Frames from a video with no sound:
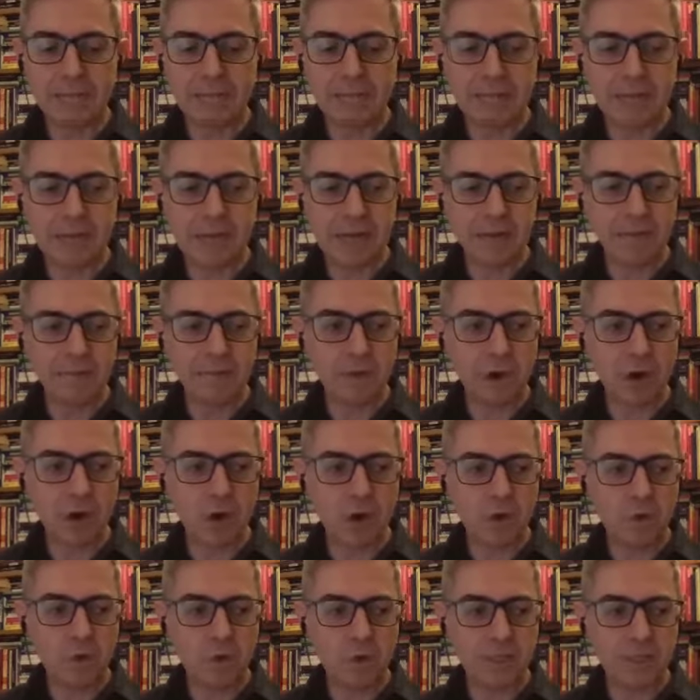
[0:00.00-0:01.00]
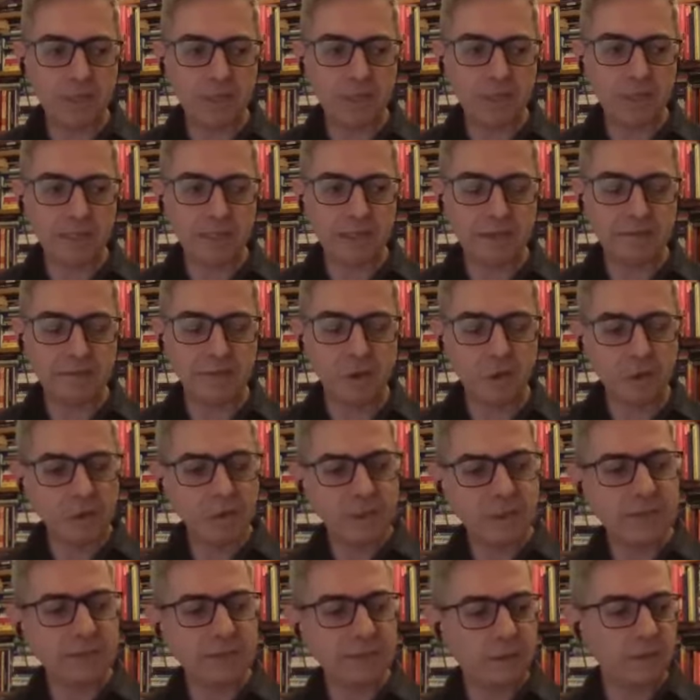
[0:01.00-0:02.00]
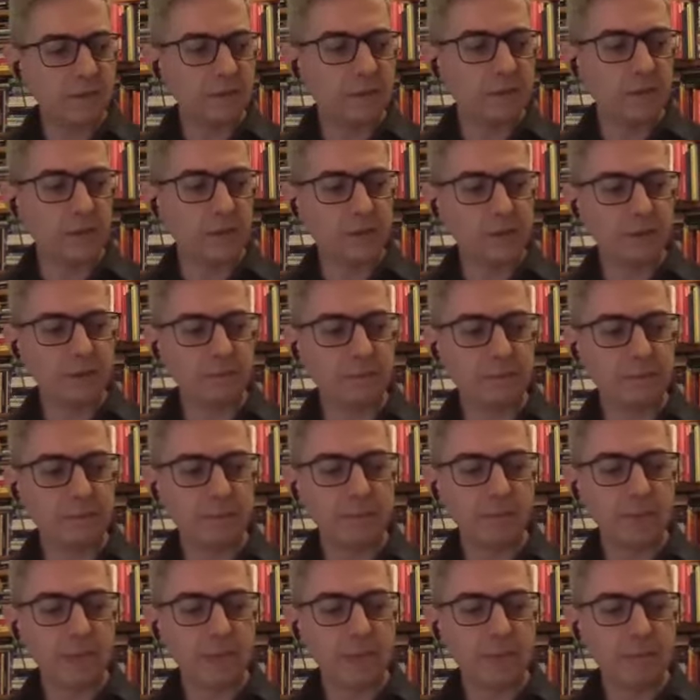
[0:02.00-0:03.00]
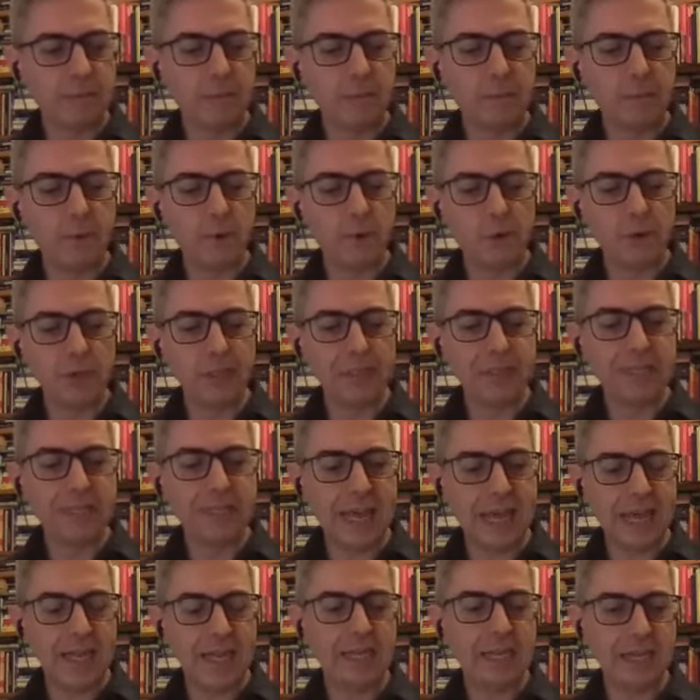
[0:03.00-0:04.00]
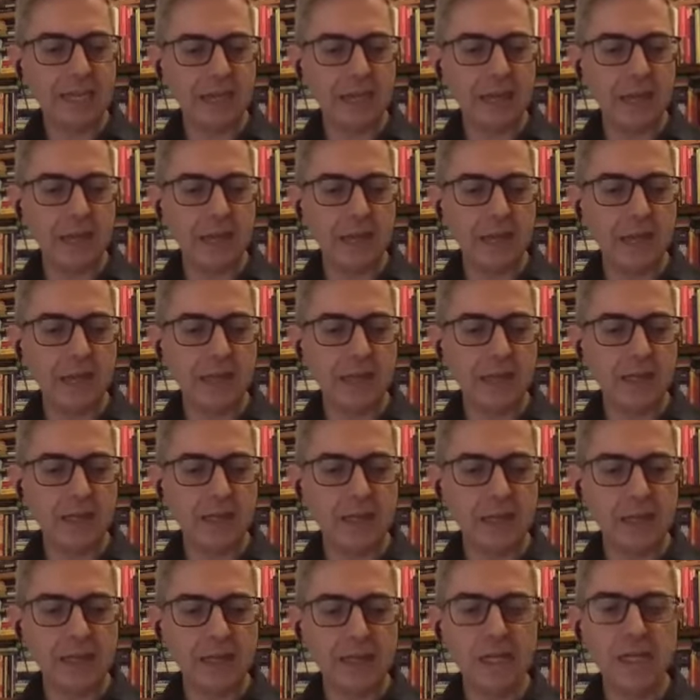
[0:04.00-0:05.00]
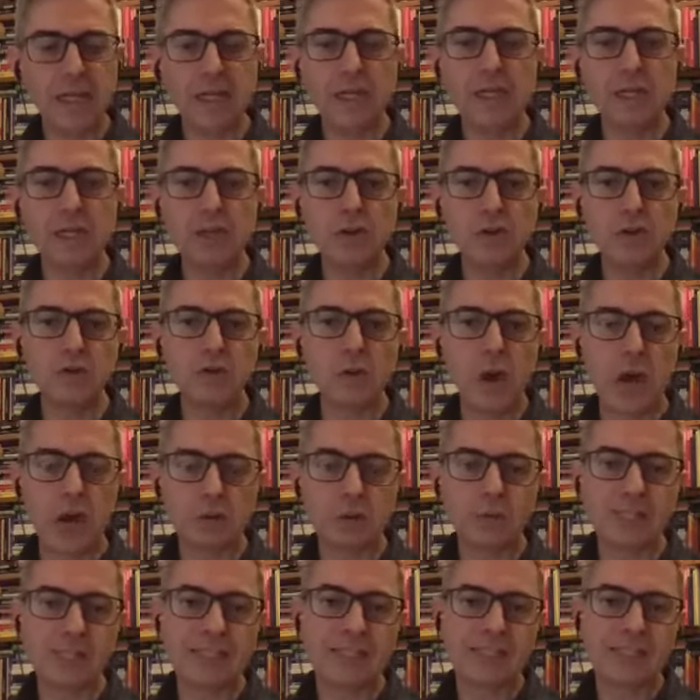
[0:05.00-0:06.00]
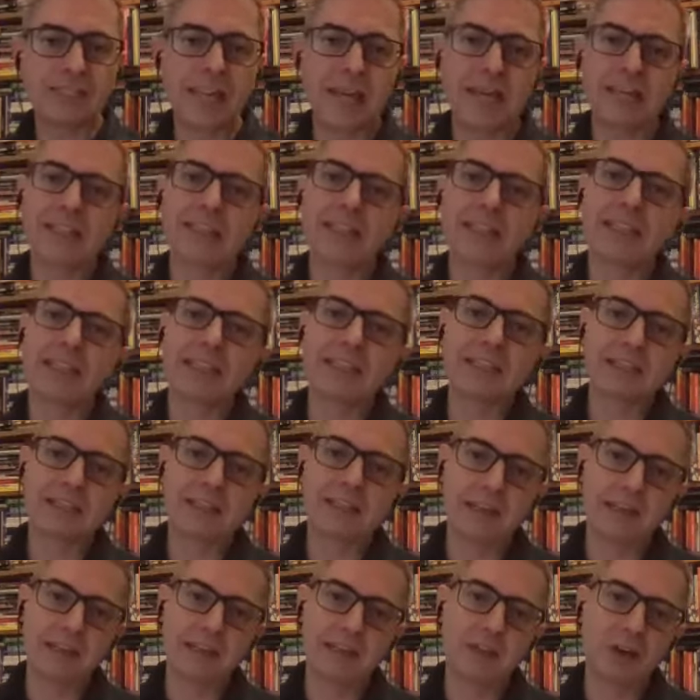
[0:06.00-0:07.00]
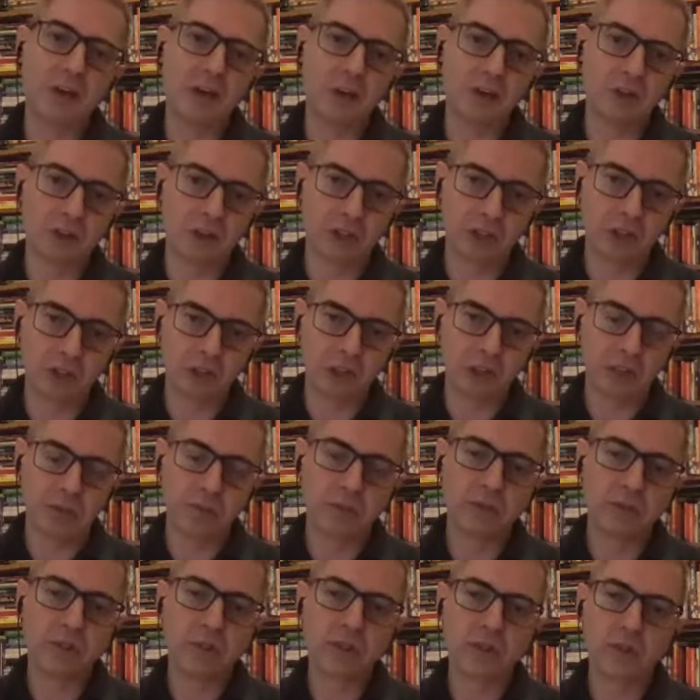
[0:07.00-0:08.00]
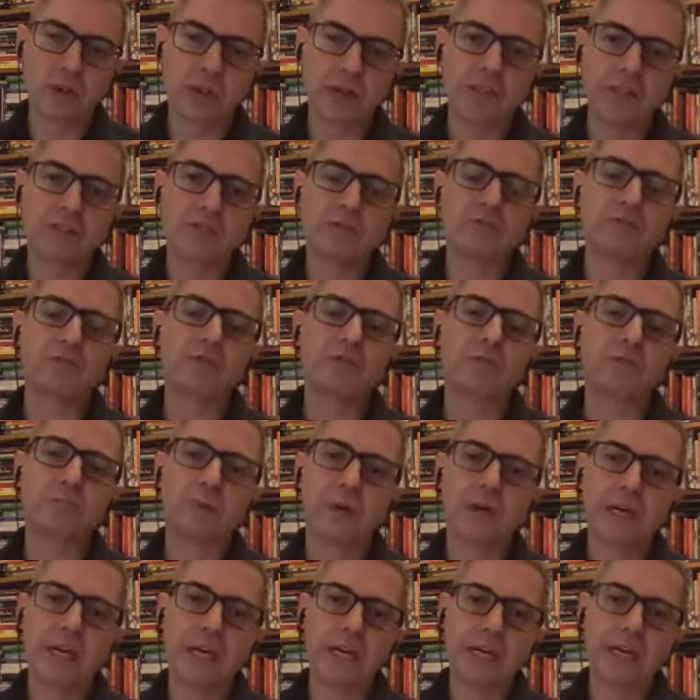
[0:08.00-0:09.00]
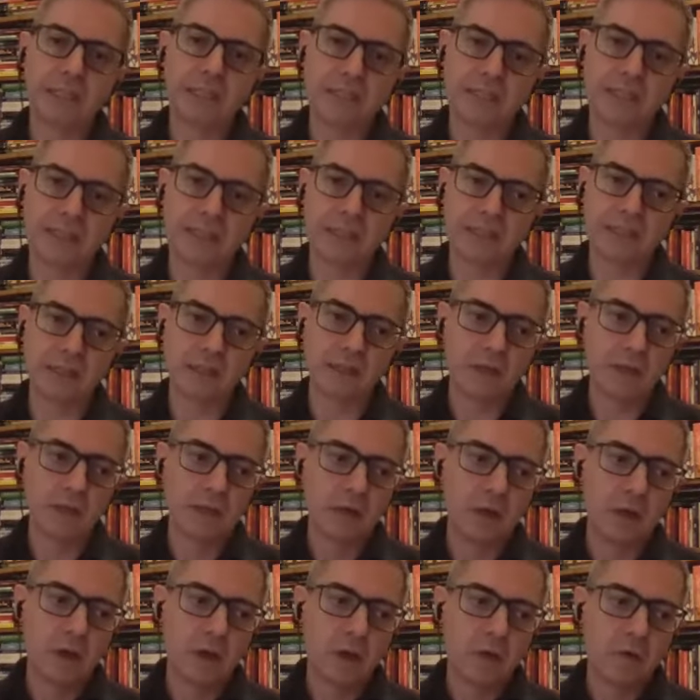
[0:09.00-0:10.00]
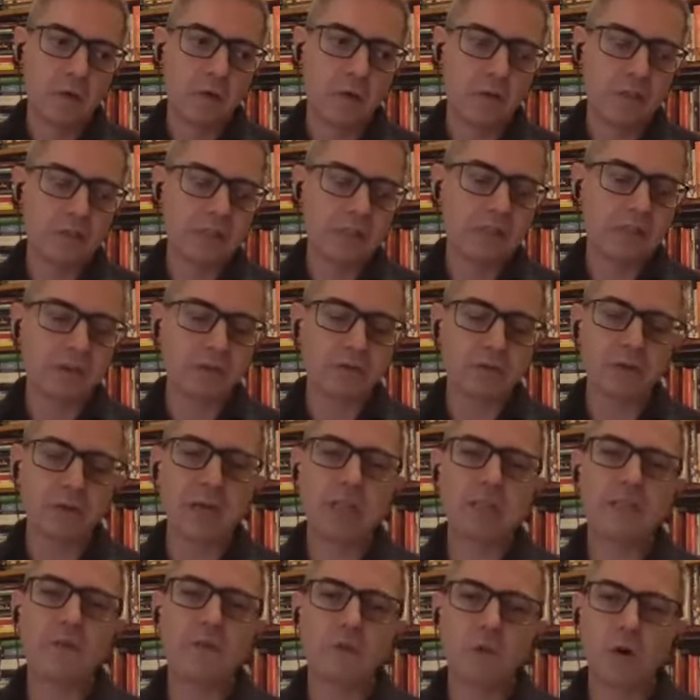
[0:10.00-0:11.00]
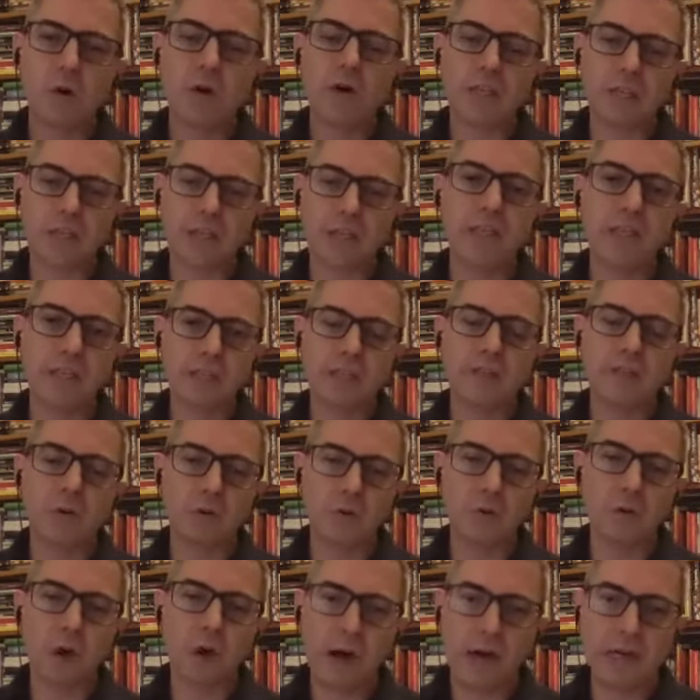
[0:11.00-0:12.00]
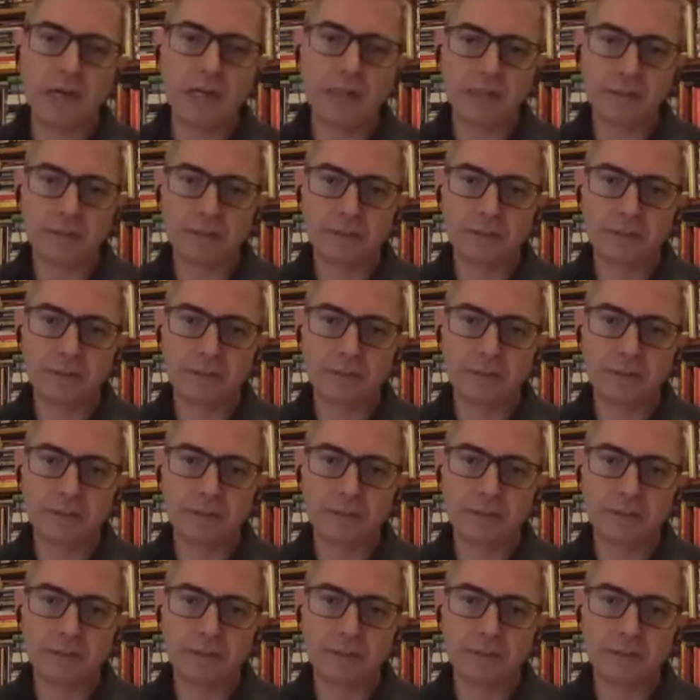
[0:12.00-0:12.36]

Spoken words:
I've always thought more than a new outstanding technology that would try to replace what is already working so well.